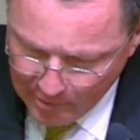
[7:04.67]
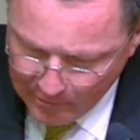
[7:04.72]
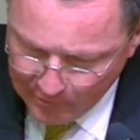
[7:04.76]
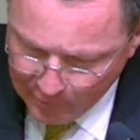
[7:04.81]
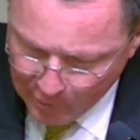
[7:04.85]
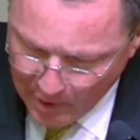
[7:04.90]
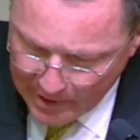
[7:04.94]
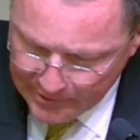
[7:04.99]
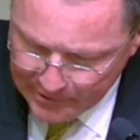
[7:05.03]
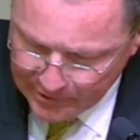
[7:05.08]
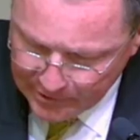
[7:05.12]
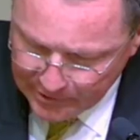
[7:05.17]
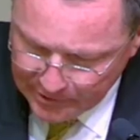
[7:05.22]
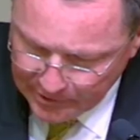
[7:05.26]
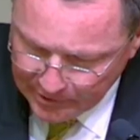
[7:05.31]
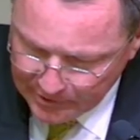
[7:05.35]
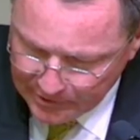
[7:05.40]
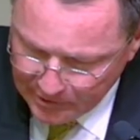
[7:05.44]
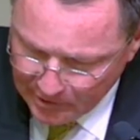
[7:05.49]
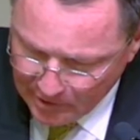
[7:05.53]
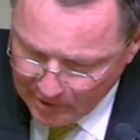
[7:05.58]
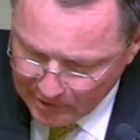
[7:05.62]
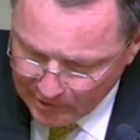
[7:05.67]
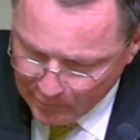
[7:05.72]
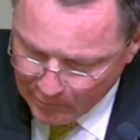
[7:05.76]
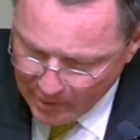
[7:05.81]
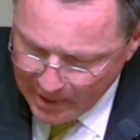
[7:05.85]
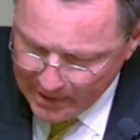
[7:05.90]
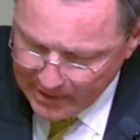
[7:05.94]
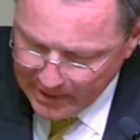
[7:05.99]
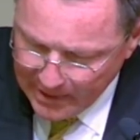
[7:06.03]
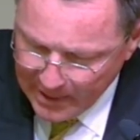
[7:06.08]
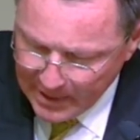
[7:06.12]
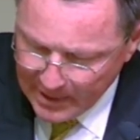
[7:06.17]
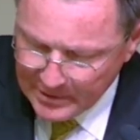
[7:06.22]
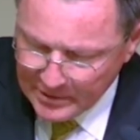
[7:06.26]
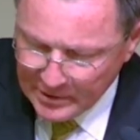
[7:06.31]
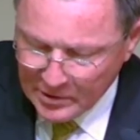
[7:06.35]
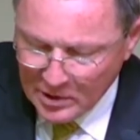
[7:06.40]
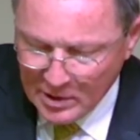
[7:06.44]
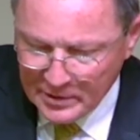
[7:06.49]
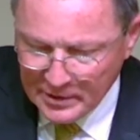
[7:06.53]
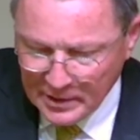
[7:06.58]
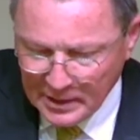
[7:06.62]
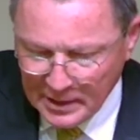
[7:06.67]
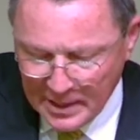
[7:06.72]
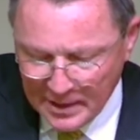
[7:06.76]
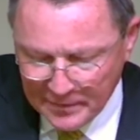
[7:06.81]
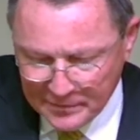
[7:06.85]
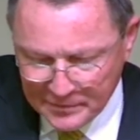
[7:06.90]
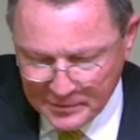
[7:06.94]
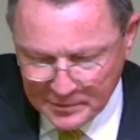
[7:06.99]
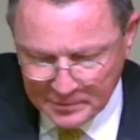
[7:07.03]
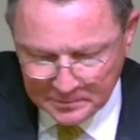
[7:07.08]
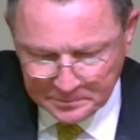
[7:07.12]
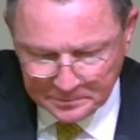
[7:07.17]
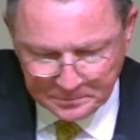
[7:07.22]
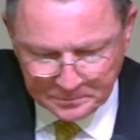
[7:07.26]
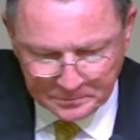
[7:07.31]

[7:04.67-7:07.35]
of righteousness on the right hand and on the left.